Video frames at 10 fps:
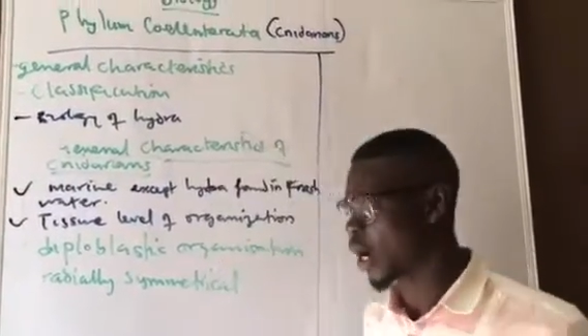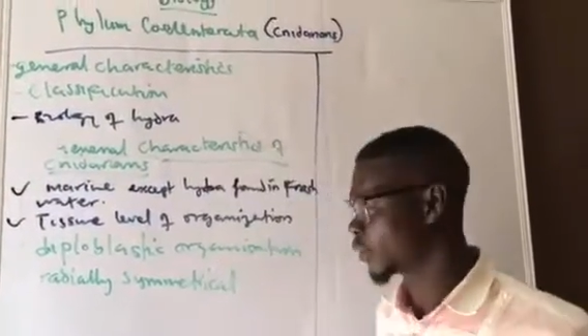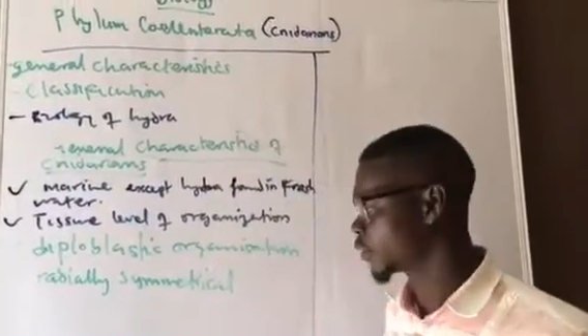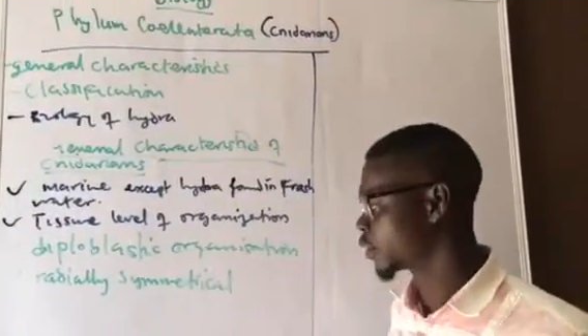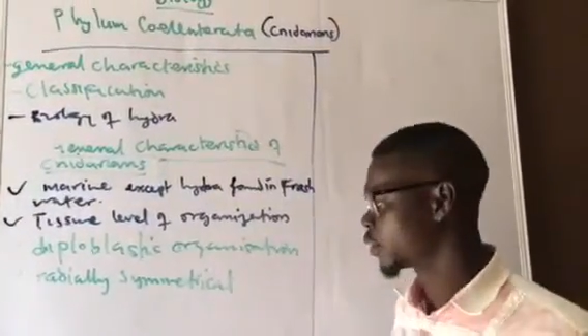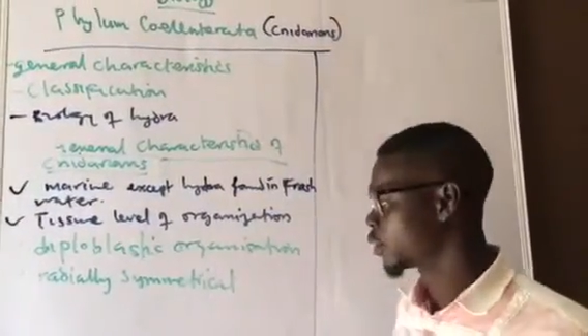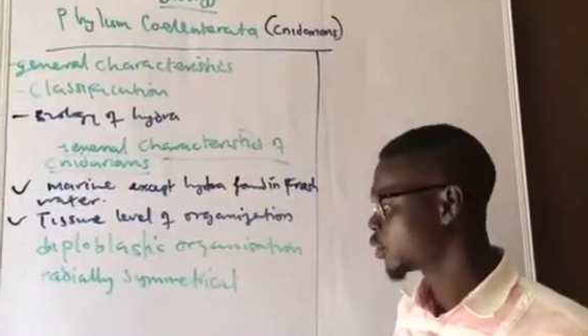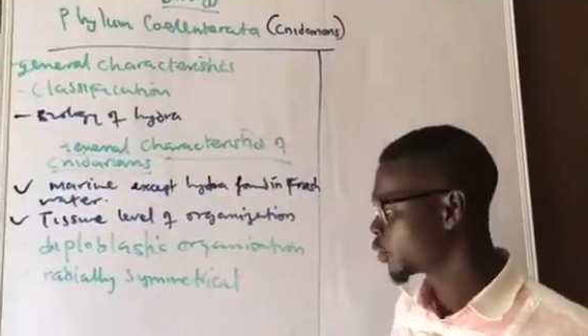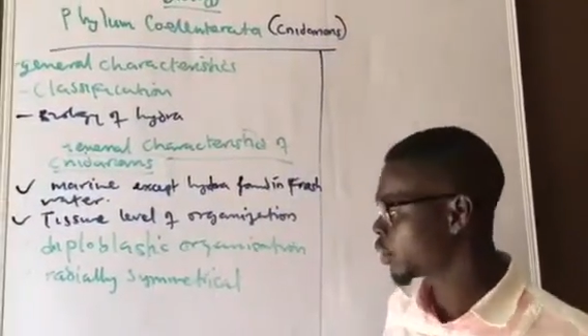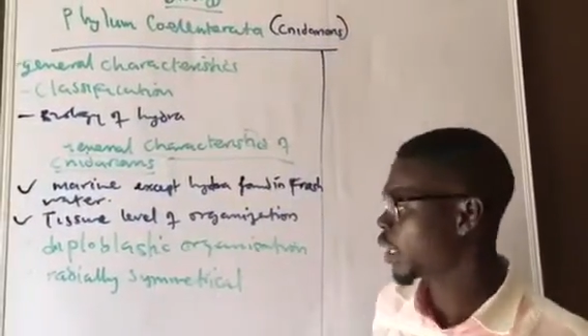halves.
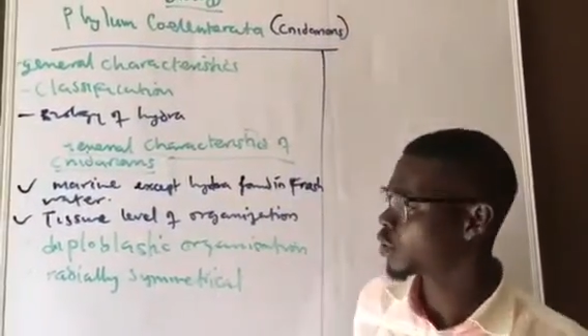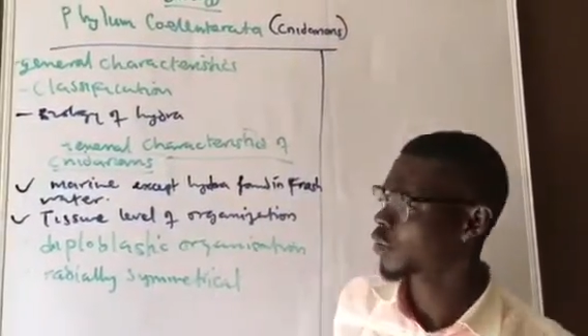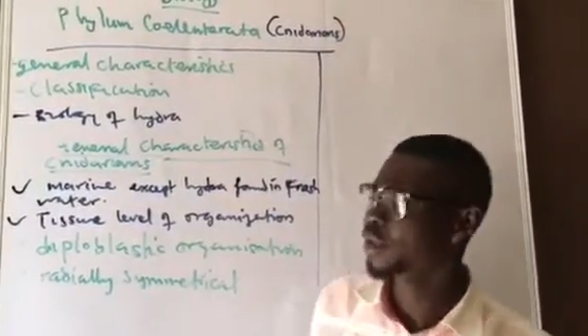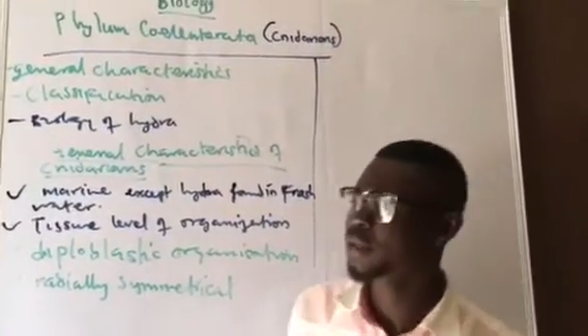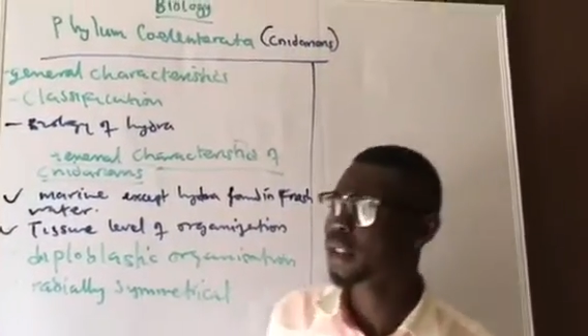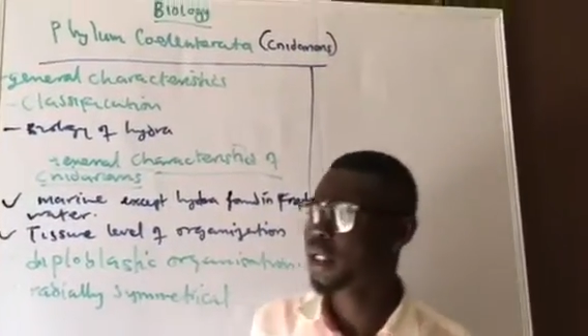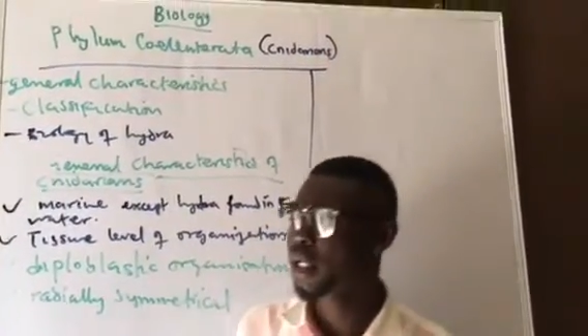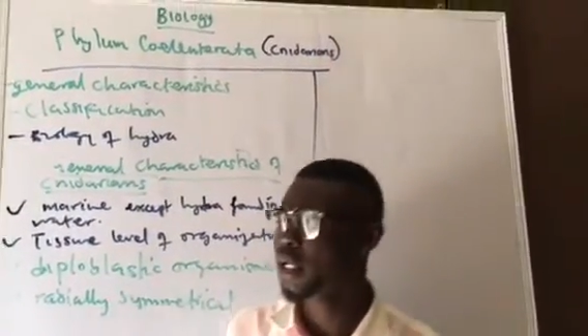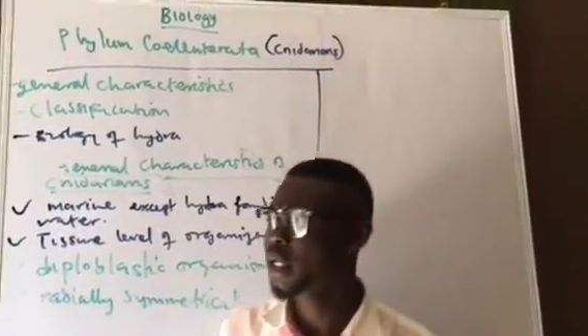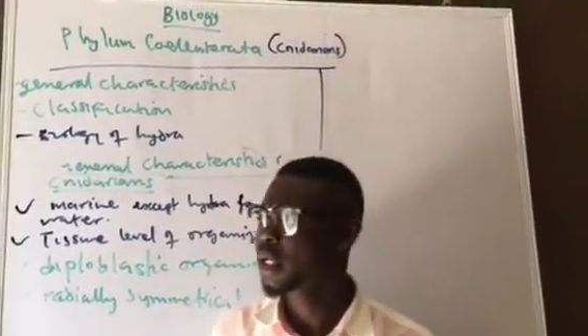So that's why we say they
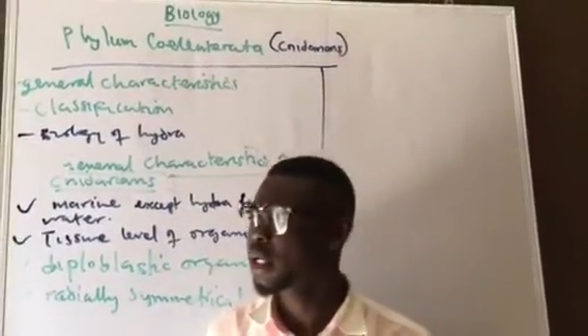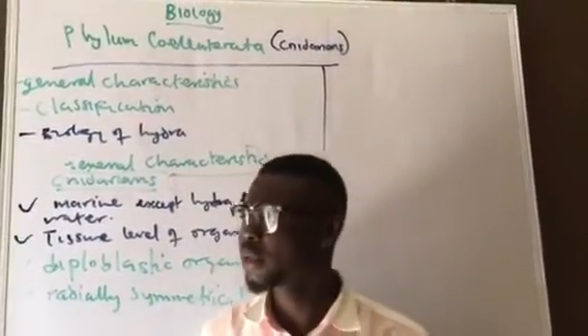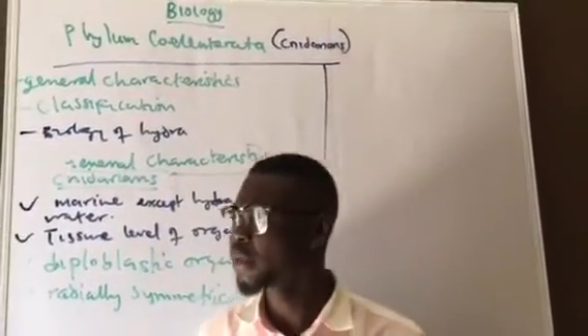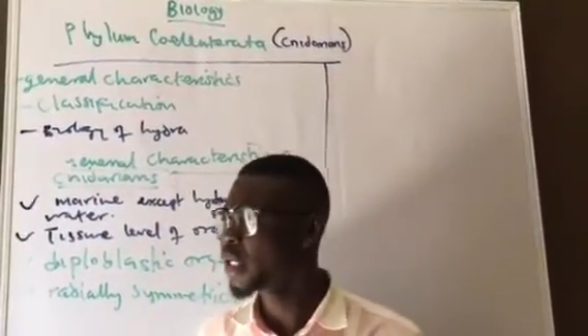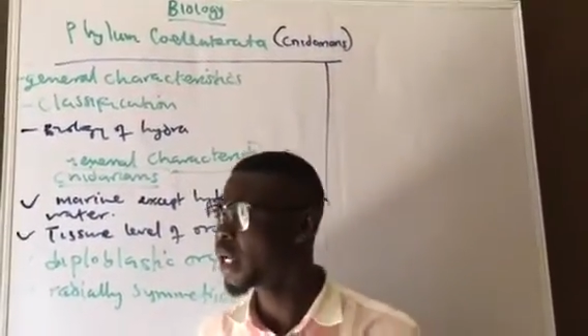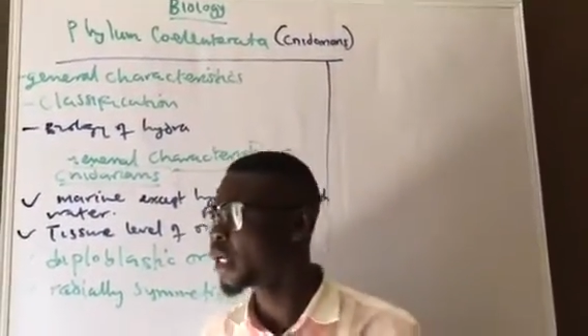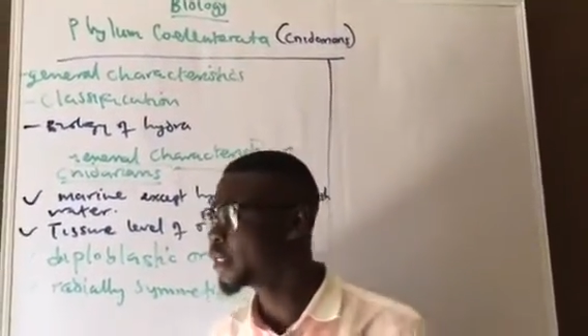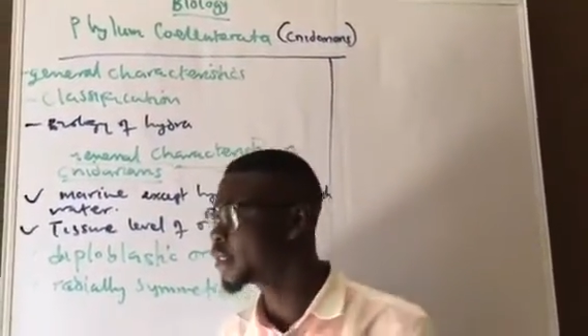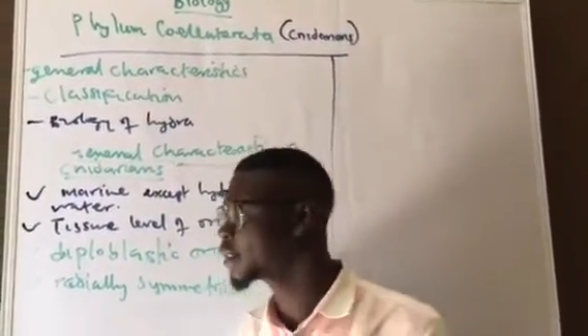are radially